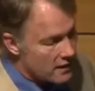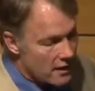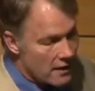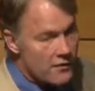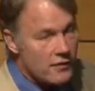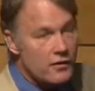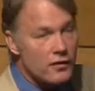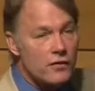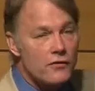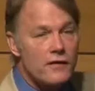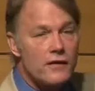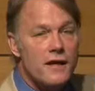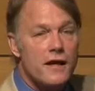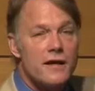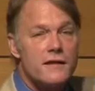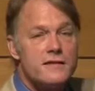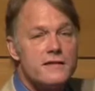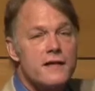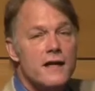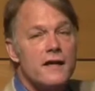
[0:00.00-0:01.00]
and then
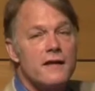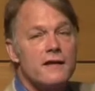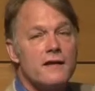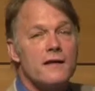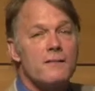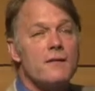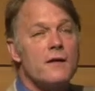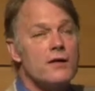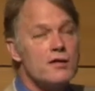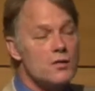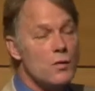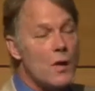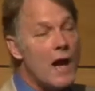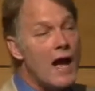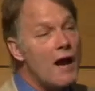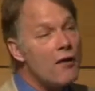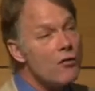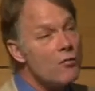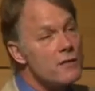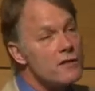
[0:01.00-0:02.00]
Hurricane Sandy. So
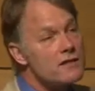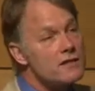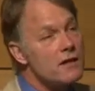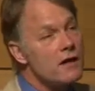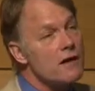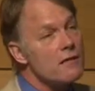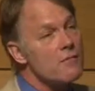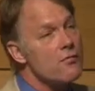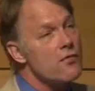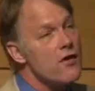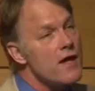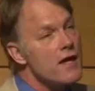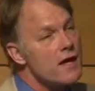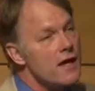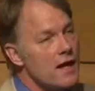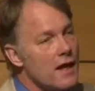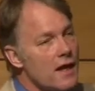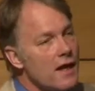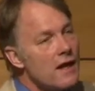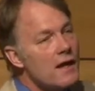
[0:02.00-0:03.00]
how do we start
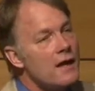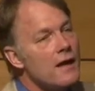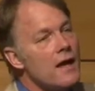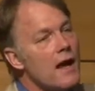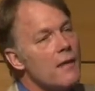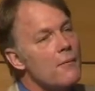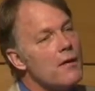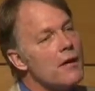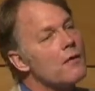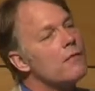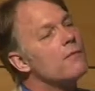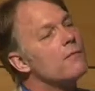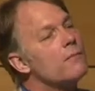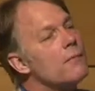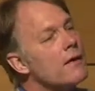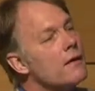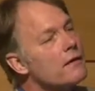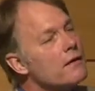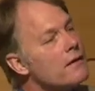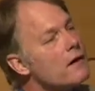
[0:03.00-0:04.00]
thinking about
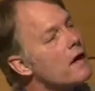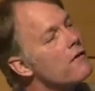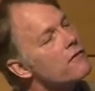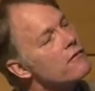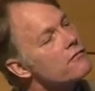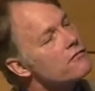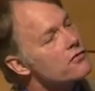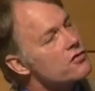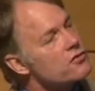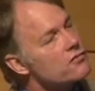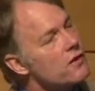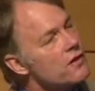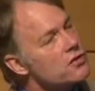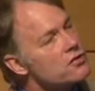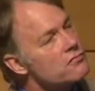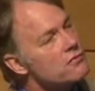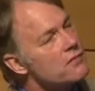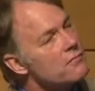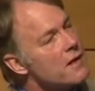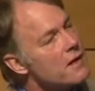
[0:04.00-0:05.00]
building our
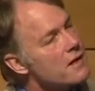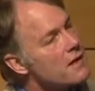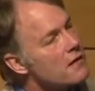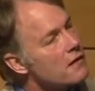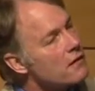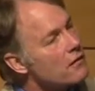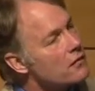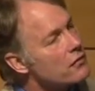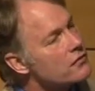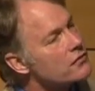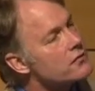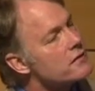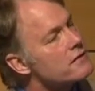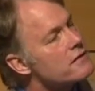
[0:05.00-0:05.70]
infrastructure and making our coastal